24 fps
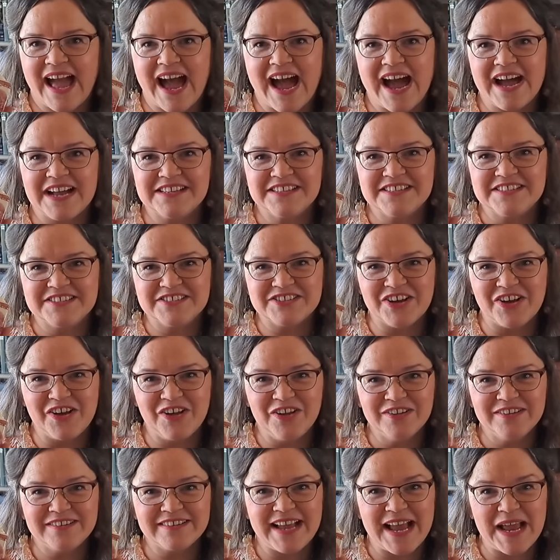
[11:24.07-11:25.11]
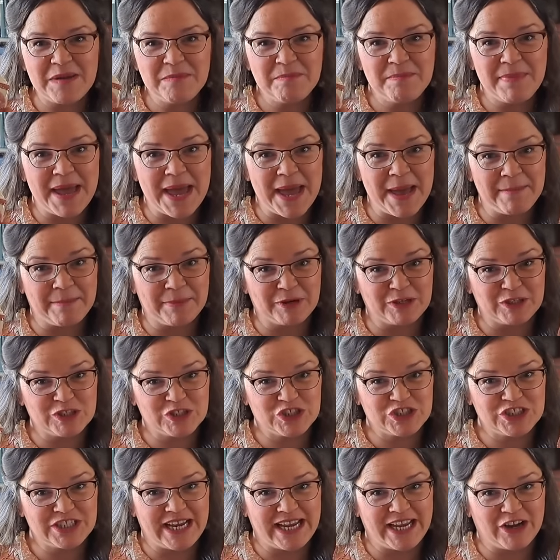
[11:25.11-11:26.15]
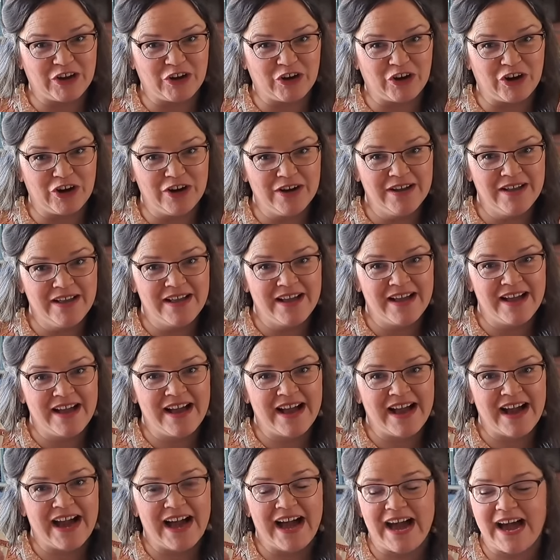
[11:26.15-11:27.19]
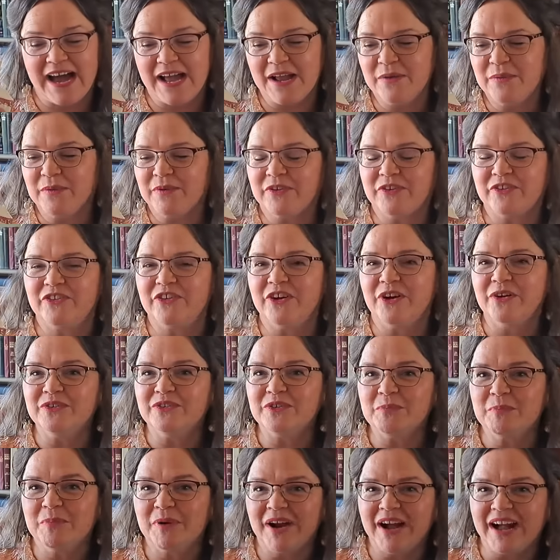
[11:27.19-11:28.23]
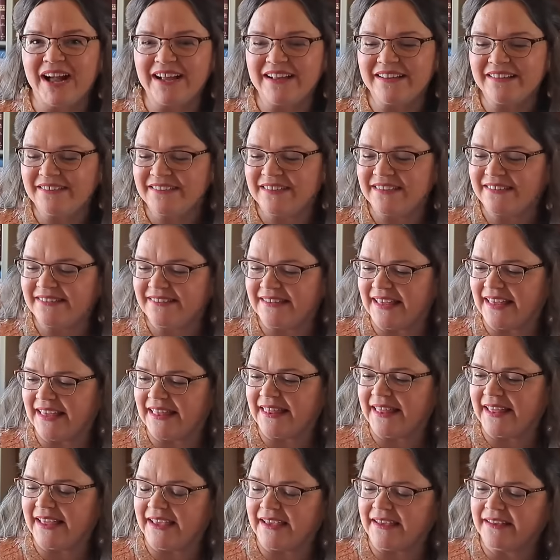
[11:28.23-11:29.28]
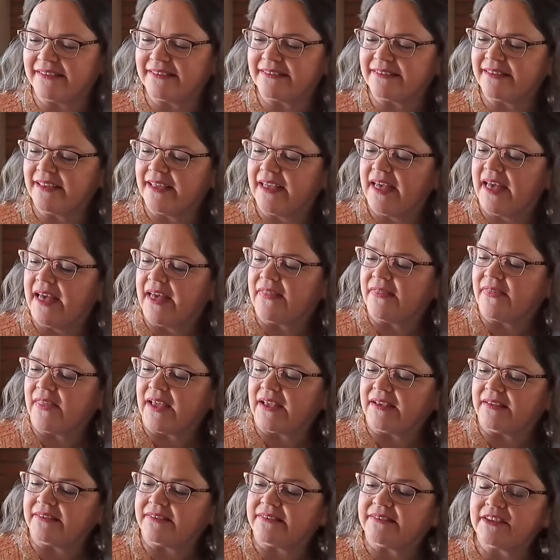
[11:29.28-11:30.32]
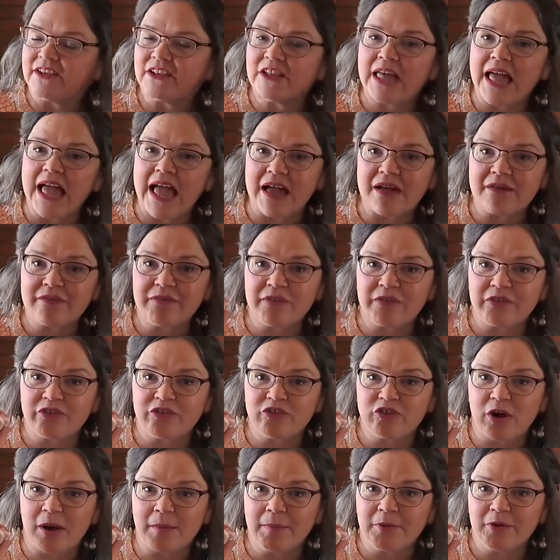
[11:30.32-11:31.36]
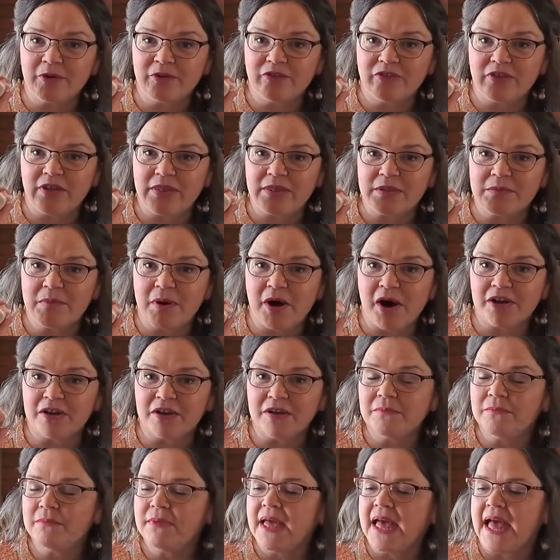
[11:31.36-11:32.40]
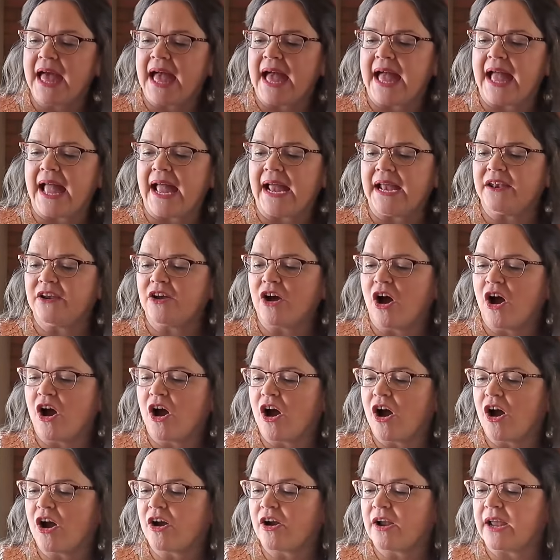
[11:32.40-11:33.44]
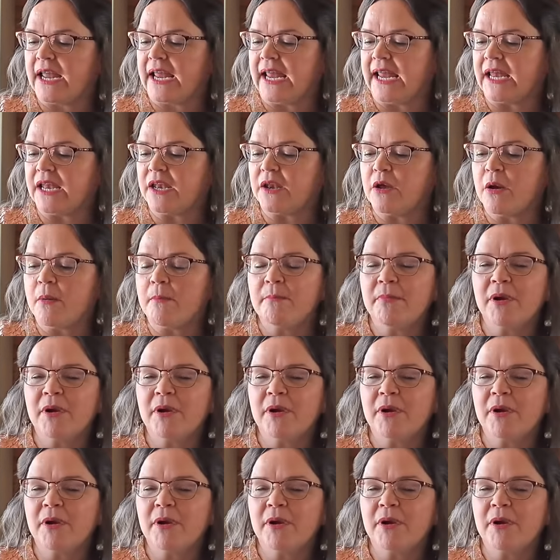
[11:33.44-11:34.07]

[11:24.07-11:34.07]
a salt and pepper shaker. I was so surprised to see these. They still have the stoppers in the bottom and are in